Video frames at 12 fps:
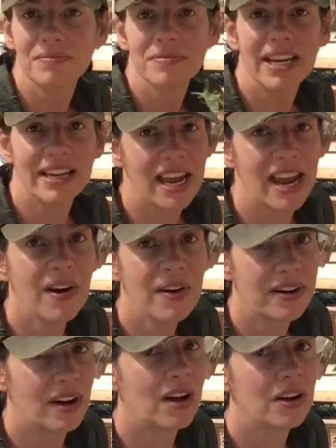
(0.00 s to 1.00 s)
a care
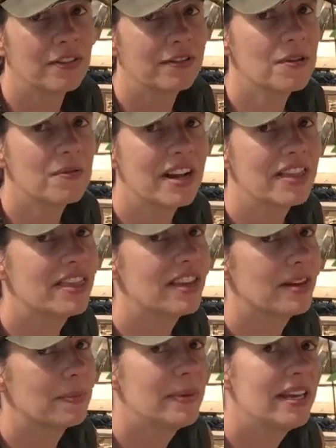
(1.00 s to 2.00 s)
at all for what
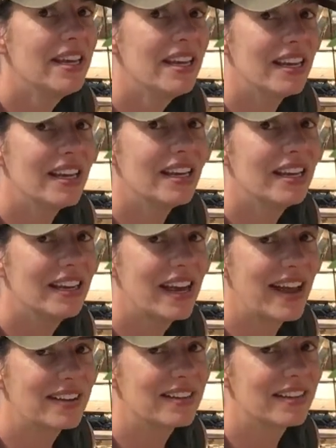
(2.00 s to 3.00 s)
the pea
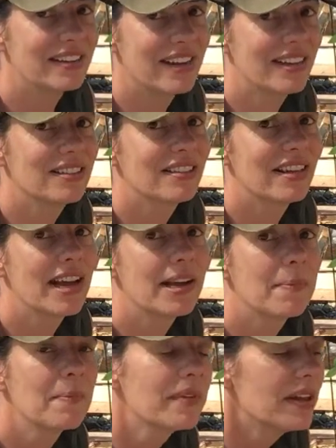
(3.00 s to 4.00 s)
actually tastes like.
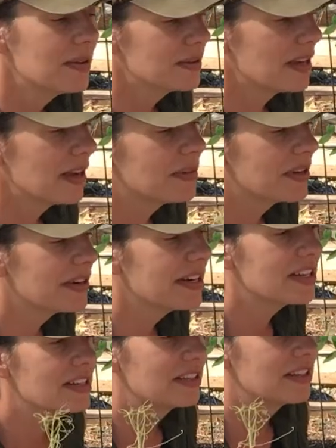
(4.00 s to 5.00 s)
So I'm
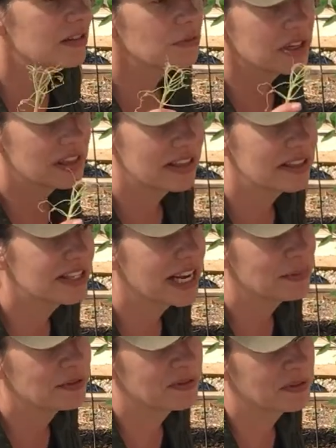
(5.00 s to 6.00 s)
curious with this
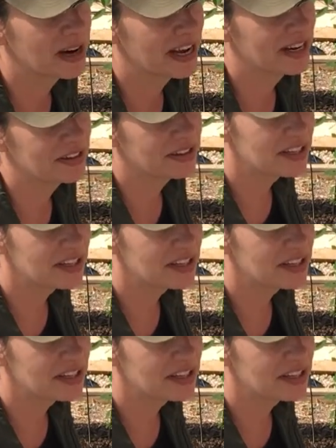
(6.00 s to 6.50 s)
named varietal